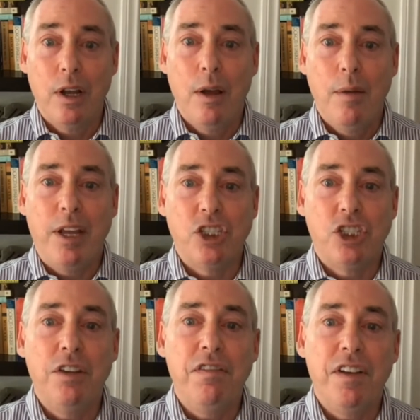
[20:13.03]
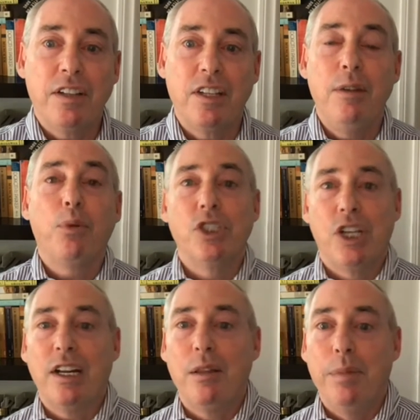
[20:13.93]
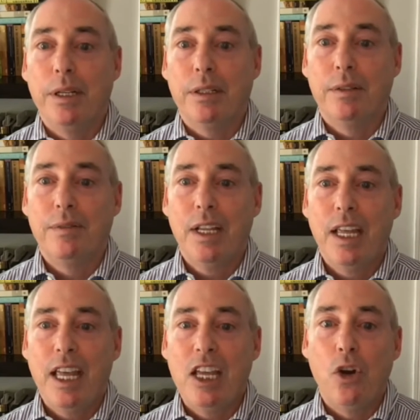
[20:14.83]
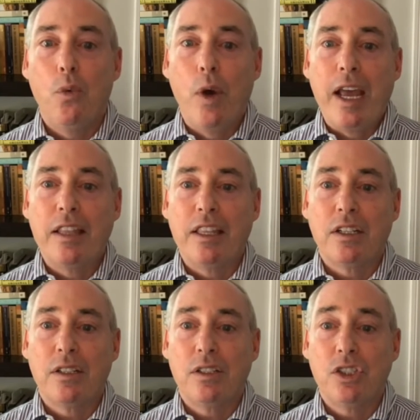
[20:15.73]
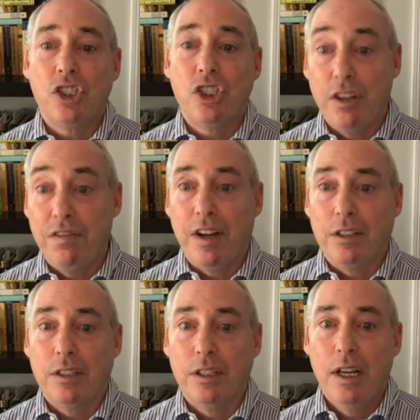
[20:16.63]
because she felt that he presented the bill in a way that she felt